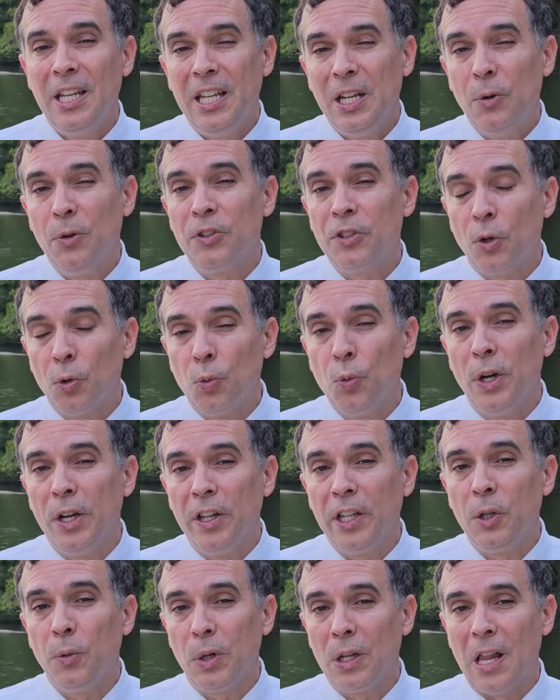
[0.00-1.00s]
It was a
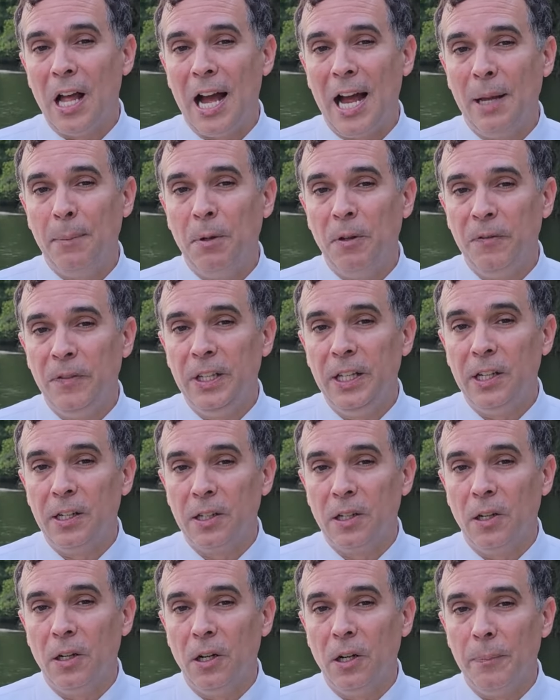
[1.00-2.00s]
really reliable
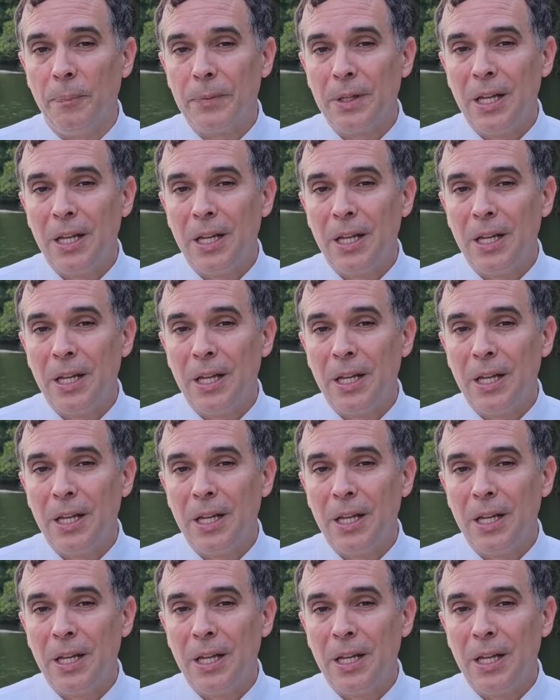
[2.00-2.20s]
vehicle.